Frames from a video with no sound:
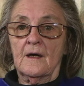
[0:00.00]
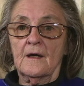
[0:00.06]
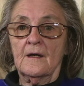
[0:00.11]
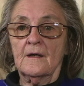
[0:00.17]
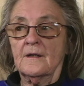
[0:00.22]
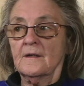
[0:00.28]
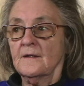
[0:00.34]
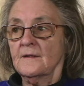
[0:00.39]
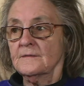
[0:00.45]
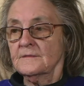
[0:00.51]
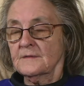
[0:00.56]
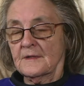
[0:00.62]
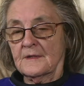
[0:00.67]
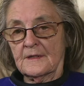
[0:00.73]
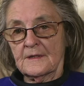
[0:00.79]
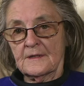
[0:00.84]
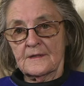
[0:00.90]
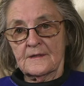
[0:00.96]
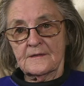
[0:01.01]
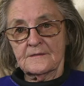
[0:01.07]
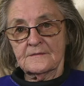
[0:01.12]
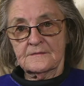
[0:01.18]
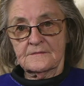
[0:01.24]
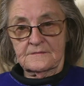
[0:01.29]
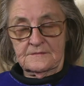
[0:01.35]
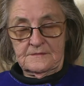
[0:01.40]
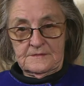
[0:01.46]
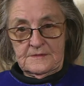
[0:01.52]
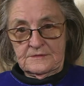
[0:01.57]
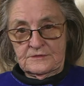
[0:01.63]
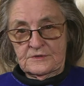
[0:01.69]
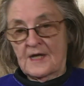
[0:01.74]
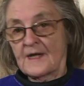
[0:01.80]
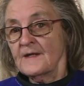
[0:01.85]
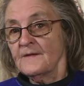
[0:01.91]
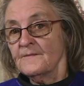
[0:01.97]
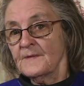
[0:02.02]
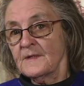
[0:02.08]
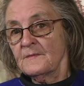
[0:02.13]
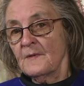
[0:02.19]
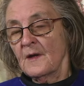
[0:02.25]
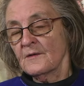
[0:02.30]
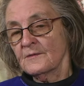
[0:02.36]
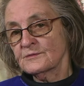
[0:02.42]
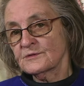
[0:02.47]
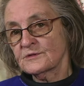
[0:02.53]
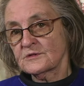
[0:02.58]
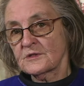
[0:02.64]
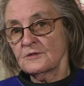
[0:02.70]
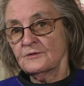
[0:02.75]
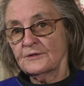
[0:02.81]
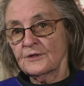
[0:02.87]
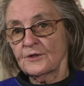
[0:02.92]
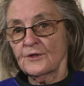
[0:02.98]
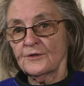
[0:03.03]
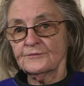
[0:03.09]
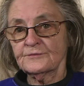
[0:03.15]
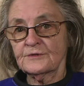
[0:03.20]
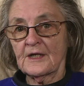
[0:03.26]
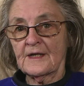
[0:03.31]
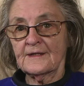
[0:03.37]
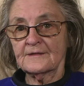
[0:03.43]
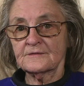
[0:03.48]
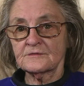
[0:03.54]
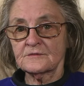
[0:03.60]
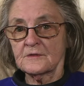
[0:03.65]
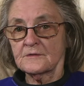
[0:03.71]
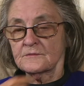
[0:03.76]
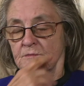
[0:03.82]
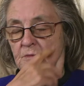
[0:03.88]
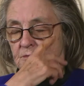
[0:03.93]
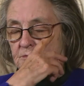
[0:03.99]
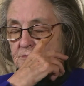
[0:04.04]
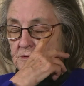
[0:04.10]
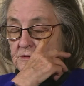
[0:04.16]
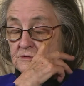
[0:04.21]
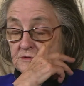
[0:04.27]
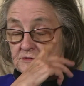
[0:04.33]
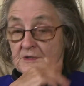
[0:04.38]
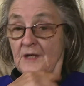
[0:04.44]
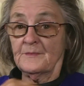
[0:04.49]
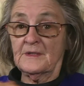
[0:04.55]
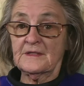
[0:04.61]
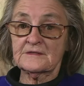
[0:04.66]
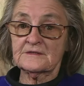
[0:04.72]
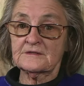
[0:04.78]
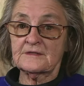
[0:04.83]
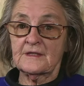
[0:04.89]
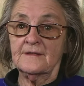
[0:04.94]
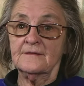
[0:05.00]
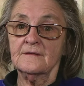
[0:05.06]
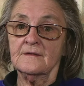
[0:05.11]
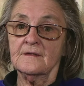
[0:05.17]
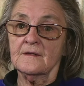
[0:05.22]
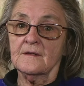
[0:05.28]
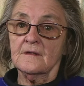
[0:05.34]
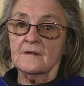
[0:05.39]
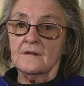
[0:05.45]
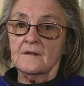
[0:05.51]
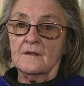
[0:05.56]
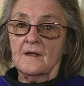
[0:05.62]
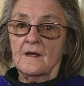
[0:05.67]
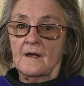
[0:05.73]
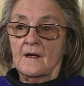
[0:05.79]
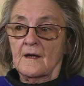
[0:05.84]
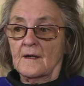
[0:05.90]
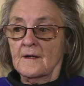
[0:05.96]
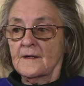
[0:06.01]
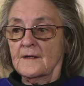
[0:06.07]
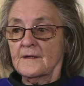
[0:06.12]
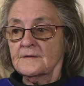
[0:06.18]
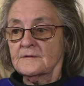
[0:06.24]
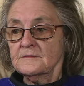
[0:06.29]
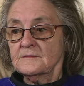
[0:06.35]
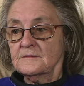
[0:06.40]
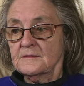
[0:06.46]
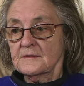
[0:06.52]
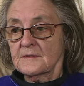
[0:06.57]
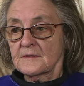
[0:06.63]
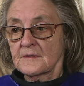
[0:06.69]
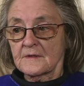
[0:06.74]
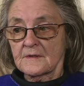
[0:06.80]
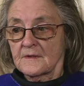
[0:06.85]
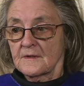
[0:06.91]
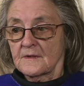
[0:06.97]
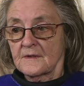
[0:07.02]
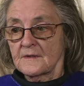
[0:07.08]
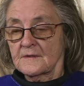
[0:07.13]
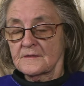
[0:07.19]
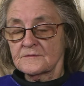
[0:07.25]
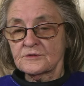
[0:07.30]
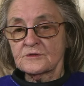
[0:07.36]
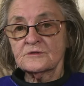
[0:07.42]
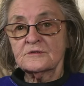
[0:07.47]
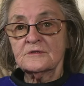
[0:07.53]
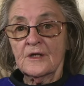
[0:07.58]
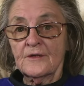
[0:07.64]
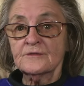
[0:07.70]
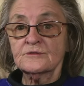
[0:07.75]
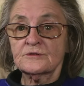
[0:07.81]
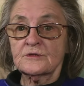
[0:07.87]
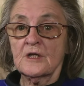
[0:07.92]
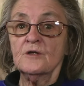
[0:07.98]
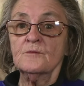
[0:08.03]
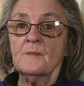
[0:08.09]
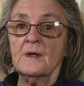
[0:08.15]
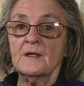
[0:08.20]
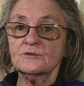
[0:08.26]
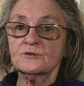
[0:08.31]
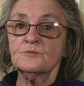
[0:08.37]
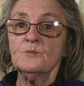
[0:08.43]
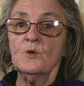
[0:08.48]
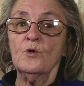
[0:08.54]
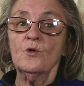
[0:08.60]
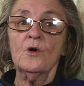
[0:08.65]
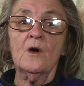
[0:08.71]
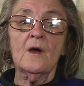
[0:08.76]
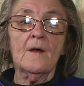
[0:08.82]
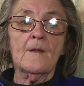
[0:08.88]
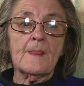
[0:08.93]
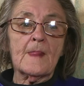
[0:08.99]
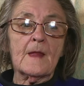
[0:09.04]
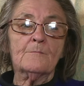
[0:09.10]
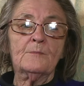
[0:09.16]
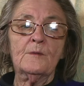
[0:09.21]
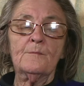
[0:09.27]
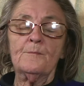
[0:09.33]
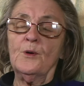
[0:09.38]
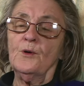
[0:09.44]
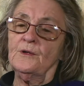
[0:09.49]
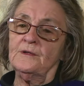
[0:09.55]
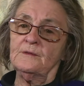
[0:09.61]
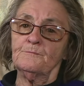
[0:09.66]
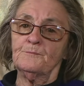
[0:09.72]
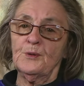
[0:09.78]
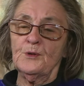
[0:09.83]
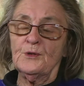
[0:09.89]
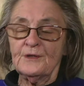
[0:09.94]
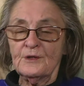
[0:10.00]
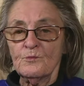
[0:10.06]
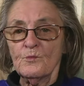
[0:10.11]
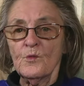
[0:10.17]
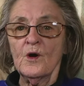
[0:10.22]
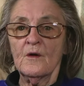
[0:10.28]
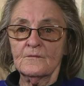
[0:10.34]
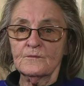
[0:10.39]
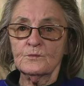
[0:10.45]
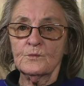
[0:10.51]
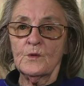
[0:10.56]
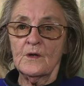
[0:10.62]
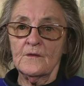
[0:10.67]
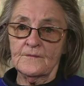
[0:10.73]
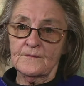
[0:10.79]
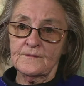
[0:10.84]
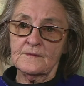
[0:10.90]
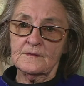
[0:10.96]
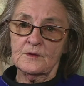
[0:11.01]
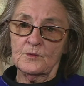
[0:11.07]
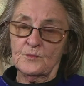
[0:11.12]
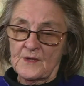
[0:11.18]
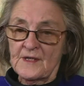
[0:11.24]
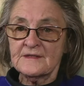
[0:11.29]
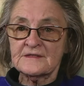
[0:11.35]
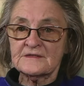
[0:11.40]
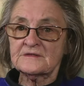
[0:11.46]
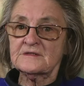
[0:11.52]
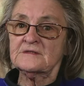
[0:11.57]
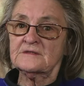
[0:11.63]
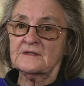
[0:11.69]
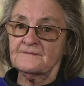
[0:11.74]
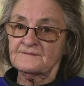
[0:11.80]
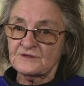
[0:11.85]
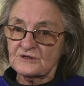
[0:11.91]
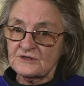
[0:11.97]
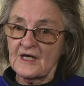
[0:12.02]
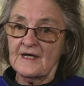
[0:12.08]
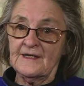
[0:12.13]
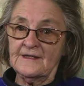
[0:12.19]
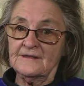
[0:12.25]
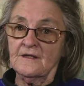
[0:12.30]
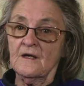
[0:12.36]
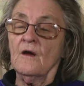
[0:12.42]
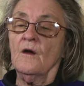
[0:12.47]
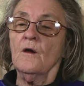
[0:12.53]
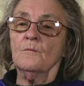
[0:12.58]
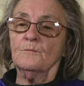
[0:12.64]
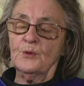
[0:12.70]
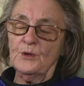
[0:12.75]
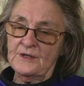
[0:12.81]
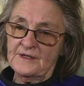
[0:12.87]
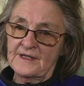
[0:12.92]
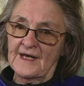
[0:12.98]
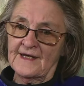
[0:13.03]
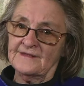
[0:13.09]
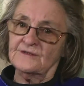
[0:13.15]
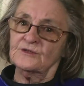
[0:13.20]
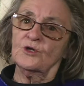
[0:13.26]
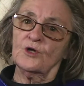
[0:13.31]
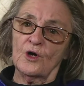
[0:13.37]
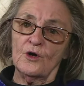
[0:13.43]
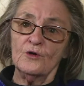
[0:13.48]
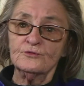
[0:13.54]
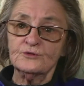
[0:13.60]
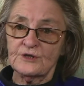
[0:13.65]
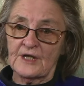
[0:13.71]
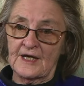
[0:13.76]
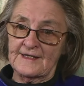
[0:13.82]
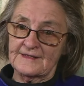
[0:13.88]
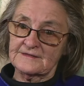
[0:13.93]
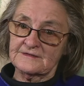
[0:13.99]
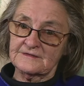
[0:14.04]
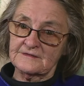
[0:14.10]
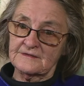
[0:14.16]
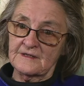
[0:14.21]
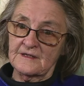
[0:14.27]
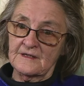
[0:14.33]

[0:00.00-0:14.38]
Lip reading: and Davey, I was still in contact to some extent, and just knowing so much more. But putting what the witnesses have said, putting that into context,